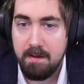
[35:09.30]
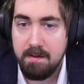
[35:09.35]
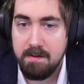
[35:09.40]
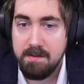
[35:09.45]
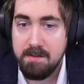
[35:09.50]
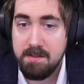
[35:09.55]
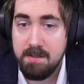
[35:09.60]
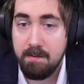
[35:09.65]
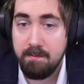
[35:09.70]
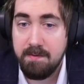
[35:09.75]

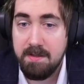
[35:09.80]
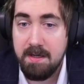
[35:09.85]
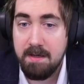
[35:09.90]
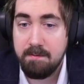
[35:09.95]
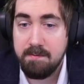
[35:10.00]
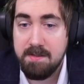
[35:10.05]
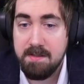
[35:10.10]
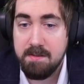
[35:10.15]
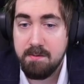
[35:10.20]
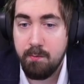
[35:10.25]

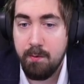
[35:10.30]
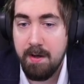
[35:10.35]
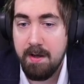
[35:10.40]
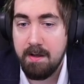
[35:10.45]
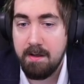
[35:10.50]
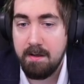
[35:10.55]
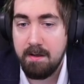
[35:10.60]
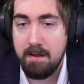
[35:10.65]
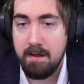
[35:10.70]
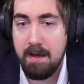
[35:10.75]
Sometimes as
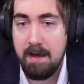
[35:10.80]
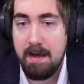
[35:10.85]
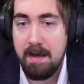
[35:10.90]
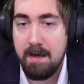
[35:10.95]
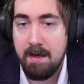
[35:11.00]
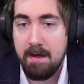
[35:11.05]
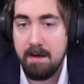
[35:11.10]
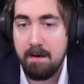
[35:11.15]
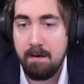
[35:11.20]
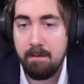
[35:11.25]
well,
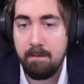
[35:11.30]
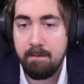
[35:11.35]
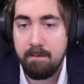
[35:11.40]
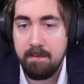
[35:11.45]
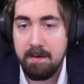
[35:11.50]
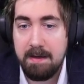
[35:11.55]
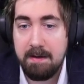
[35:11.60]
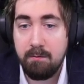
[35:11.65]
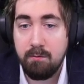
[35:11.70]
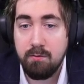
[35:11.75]

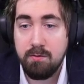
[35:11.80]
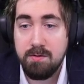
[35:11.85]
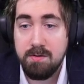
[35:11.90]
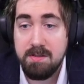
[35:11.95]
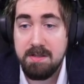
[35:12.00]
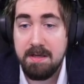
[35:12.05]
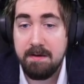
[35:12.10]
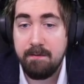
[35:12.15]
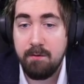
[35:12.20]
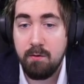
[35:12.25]
it will
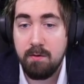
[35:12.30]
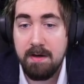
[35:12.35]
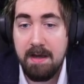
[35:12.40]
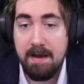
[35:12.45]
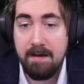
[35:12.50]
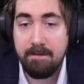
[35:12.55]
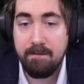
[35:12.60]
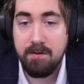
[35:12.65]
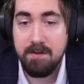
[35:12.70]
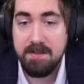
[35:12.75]
just give you an
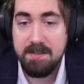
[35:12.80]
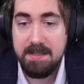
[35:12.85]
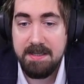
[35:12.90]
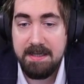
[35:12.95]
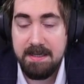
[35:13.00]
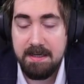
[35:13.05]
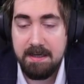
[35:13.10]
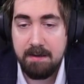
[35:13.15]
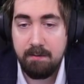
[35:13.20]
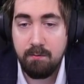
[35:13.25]
average
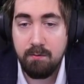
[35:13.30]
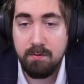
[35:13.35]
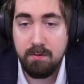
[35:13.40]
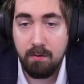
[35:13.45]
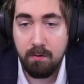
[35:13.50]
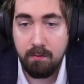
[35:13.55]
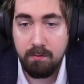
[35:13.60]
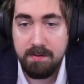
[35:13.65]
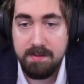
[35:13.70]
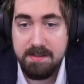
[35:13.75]
hit. It won't
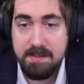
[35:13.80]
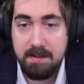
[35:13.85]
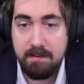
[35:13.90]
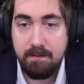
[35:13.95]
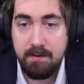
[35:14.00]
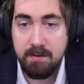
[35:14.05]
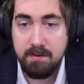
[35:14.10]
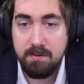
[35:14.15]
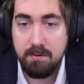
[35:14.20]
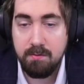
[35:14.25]
always give
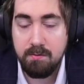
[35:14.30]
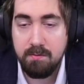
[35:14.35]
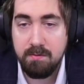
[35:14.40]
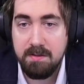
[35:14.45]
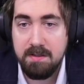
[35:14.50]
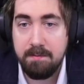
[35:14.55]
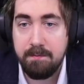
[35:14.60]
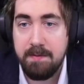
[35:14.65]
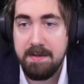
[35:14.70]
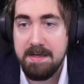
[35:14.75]
you a total
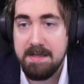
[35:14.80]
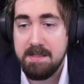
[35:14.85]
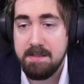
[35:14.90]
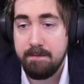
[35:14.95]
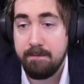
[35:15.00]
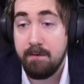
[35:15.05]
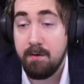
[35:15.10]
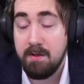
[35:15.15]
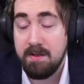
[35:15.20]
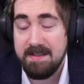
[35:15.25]
DPS.
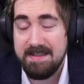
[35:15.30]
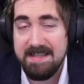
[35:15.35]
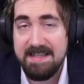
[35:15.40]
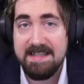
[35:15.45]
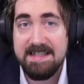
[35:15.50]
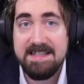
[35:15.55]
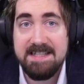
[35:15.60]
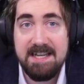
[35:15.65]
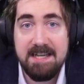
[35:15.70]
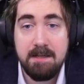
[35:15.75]

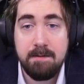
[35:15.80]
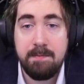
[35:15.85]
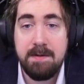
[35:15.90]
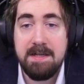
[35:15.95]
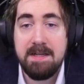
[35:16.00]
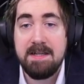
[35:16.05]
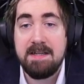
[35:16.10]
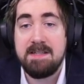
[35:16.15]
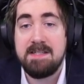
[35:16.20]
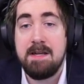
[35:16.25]
Volatile Dead
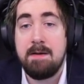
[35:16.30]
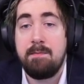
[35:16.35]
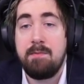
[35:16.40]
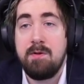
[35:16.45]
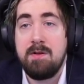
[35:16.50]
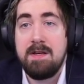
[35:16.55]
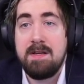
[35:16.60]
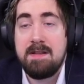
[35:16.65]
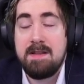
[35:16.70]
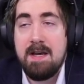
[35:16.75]
being an example
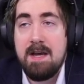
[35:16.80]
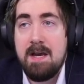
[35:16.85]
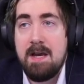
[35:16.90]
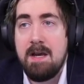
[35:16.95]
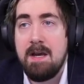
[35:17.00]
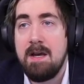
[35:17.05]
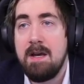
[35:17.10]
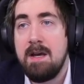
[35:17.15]
like that.